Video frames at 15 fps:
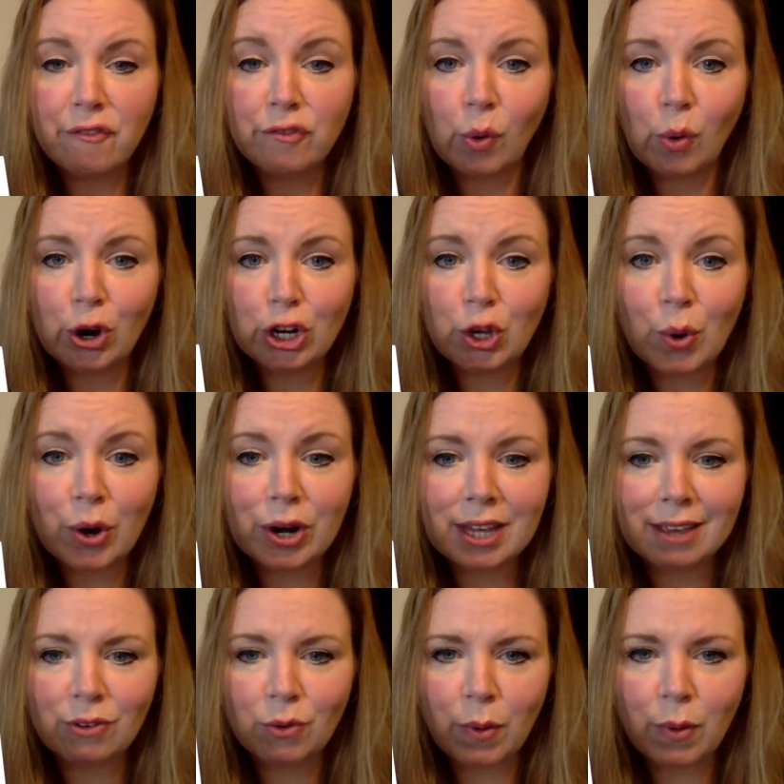For your
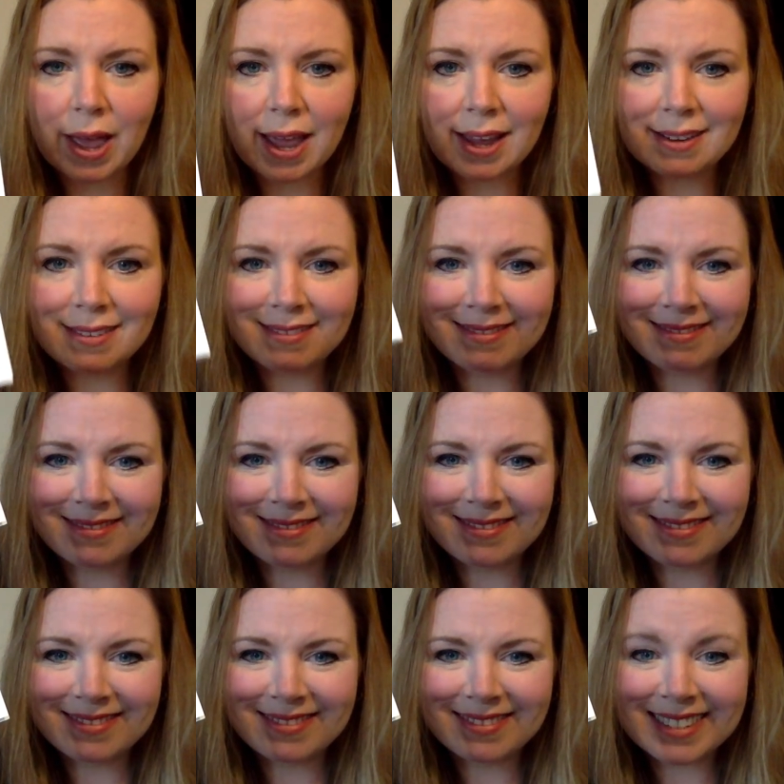giveaway,
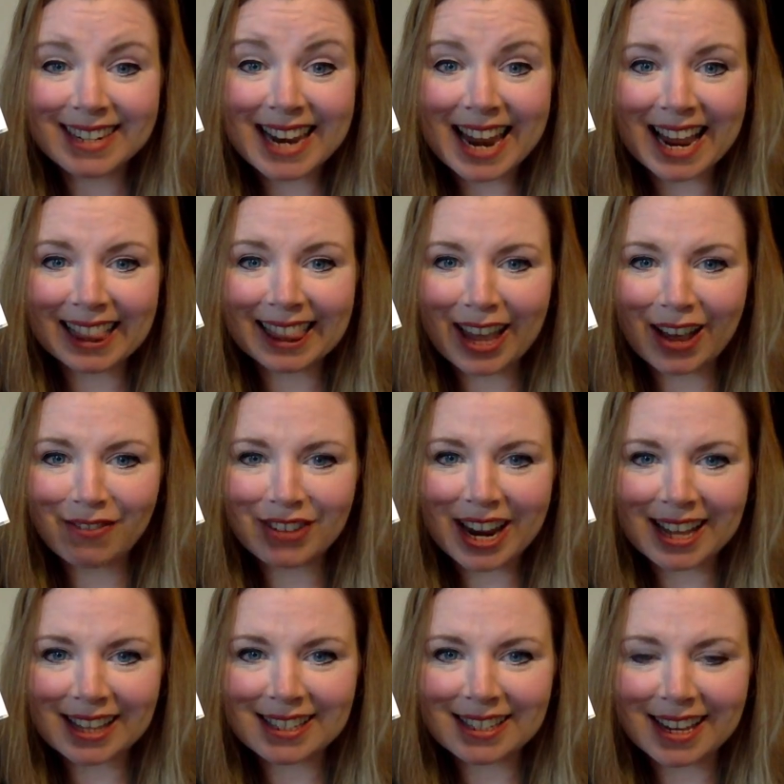love
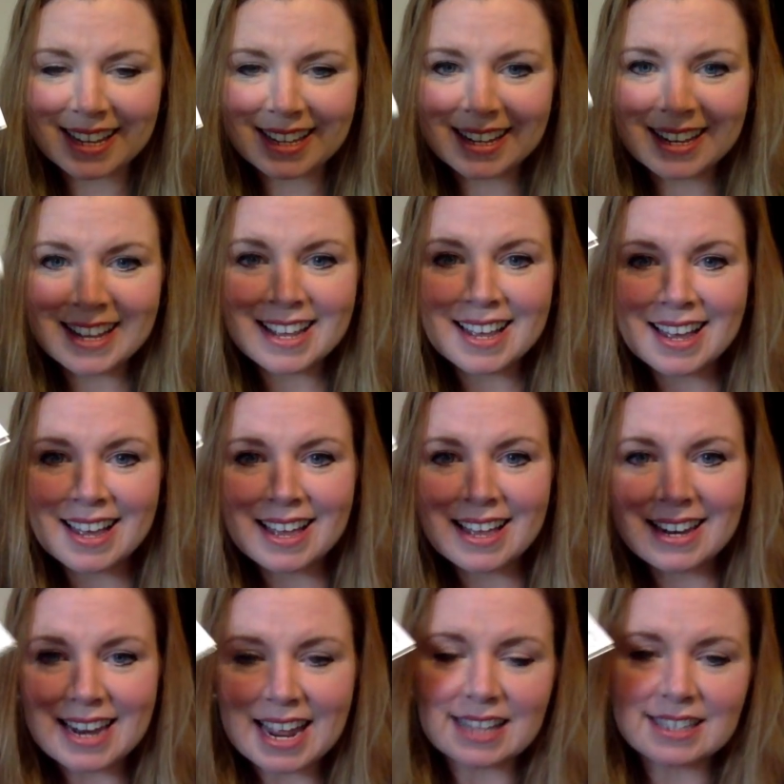Nancy.
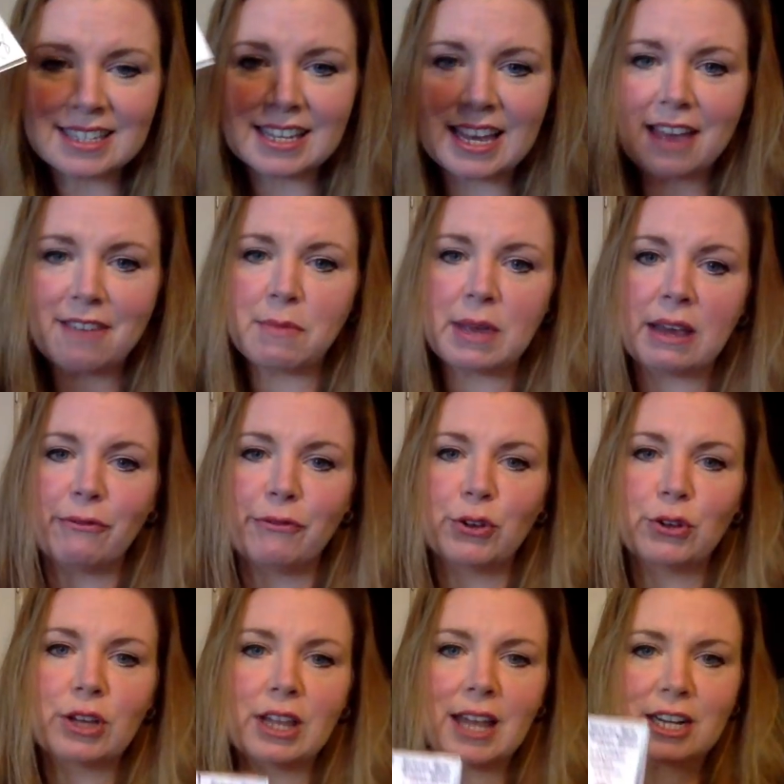Nancy gave me a
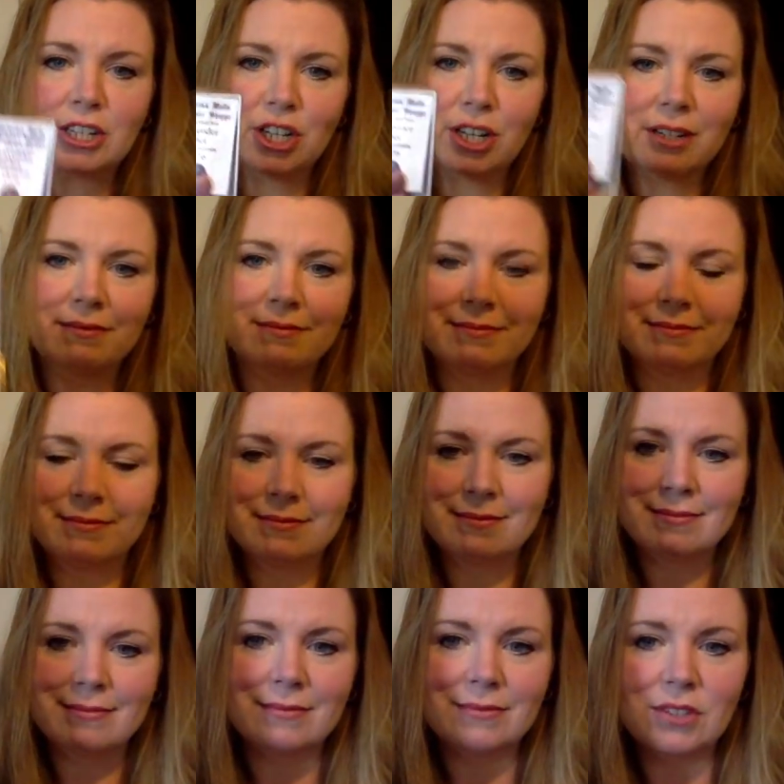full collection,
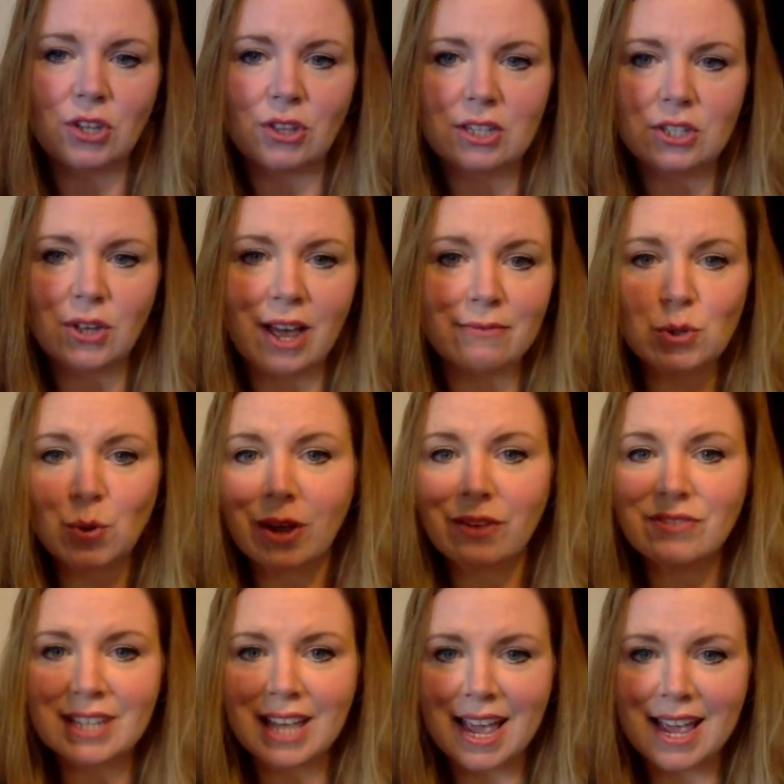so this will have
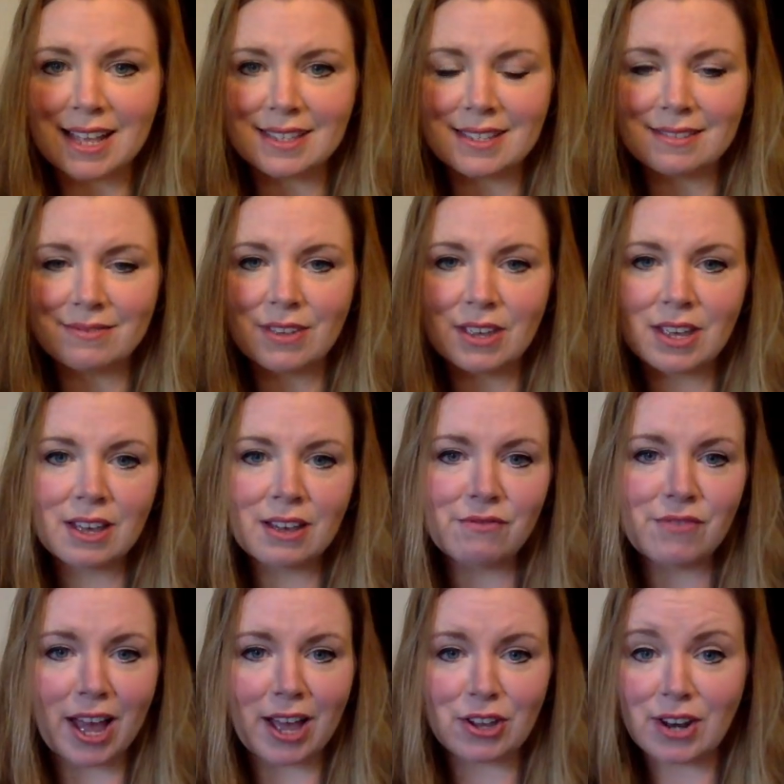12 skeins,
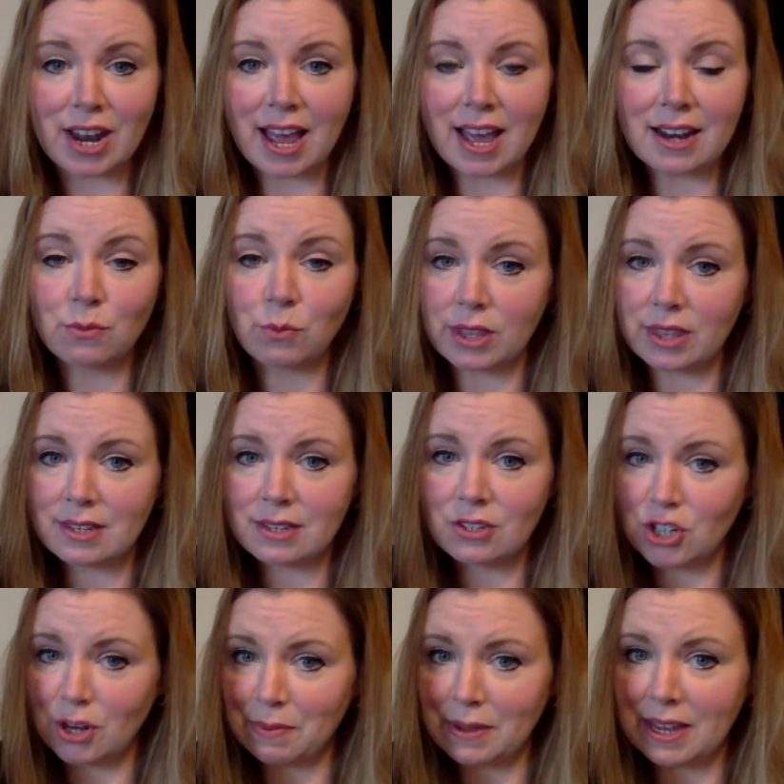valued at, with
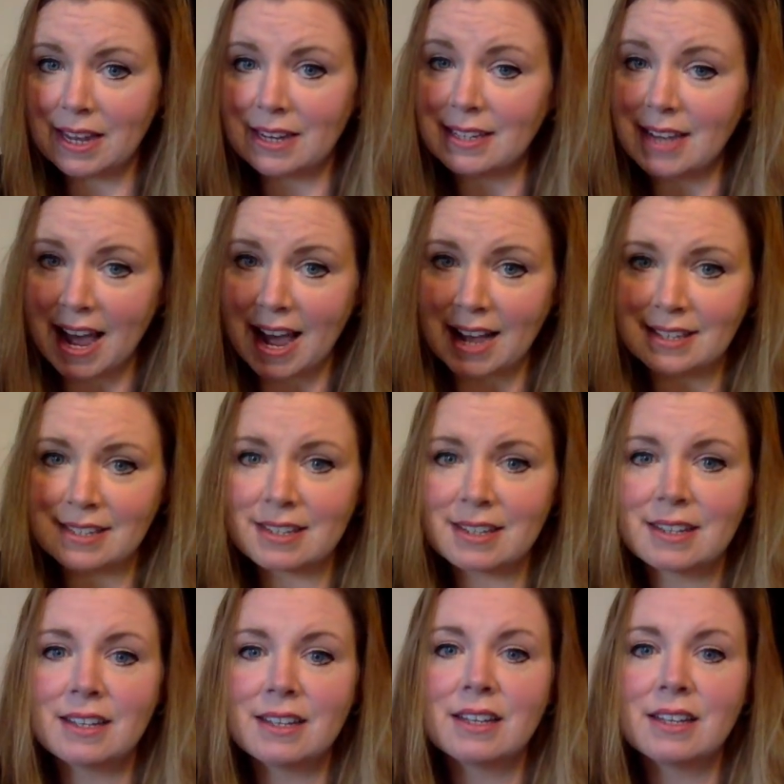shipping and tax,